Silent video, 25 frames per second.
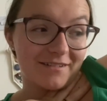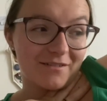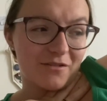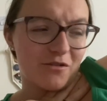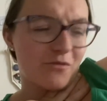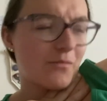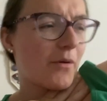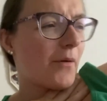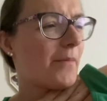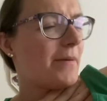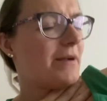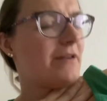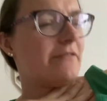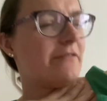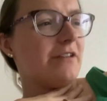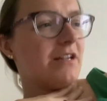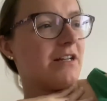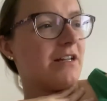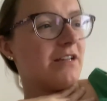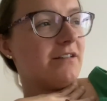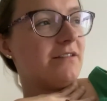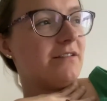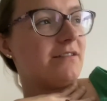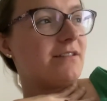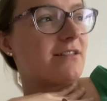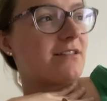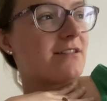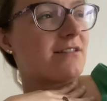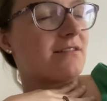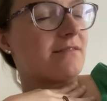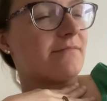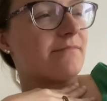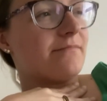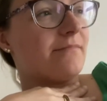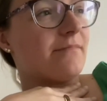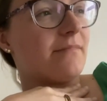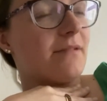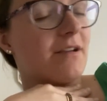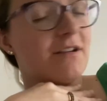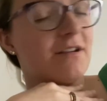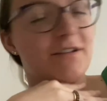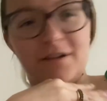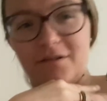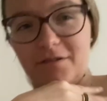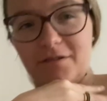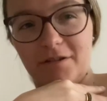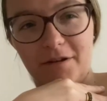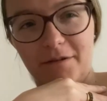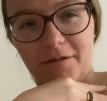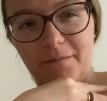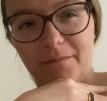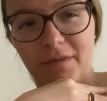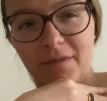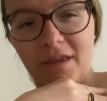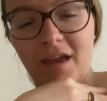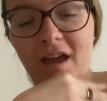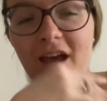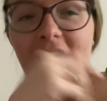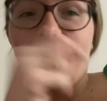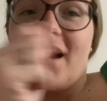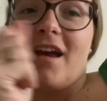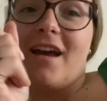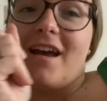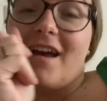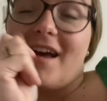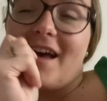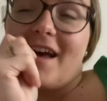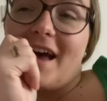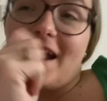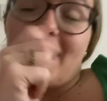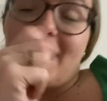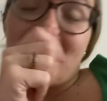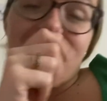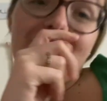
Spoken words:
or Barbarians, I don't know, and I